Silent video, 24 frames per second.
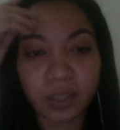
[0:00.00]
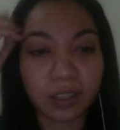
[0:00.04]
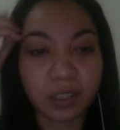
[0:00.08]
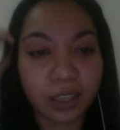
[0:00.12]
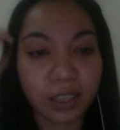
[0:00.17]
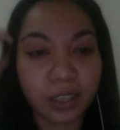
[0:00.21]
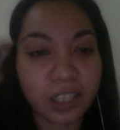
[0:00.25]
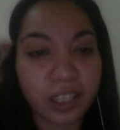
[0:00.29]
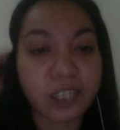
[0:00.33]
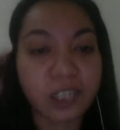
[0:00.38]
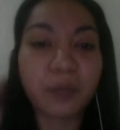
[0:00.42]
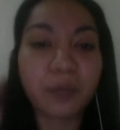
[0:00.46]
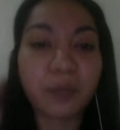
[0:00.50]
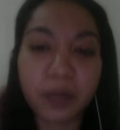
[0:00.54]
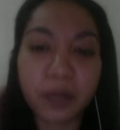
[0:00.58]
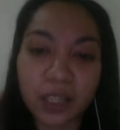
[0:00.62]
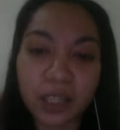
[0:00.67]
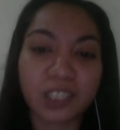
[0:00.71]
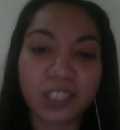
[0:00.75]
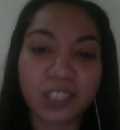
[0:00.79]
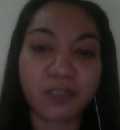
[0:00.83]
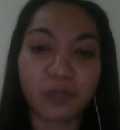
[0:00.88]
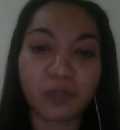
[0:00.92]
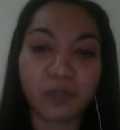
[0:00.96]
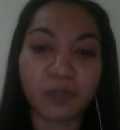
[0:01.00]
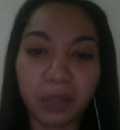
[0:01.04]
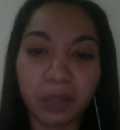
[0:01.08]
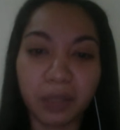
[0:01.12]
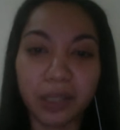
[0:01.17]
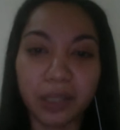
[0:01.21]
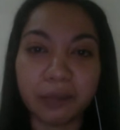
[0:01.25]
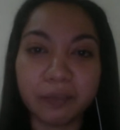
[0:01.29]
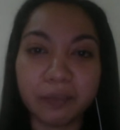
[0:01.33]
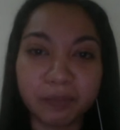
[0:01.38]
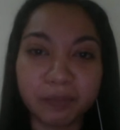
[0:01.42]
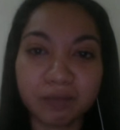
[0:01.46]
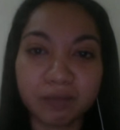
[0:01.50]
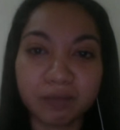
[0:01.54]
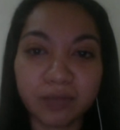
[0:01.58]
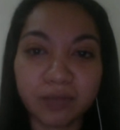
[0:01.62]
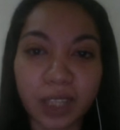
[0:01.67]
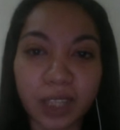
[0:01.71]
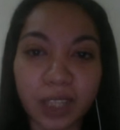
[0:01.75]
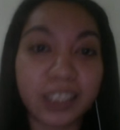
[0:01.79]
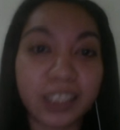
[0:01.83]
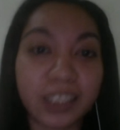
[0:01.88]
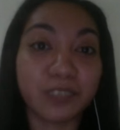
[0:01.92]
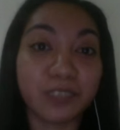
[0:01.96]
experience for me,
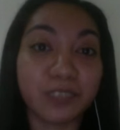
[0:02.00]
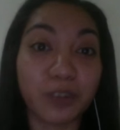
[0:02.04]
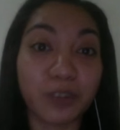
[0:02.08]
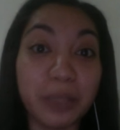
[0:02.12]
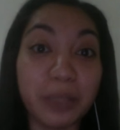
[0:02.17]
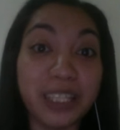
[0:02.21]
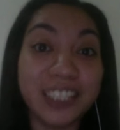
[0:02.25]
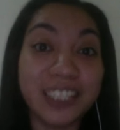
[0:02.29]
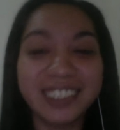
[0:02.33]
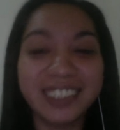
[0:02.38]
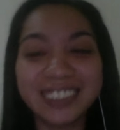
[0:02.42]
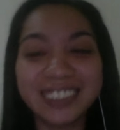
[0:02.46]
at least for me.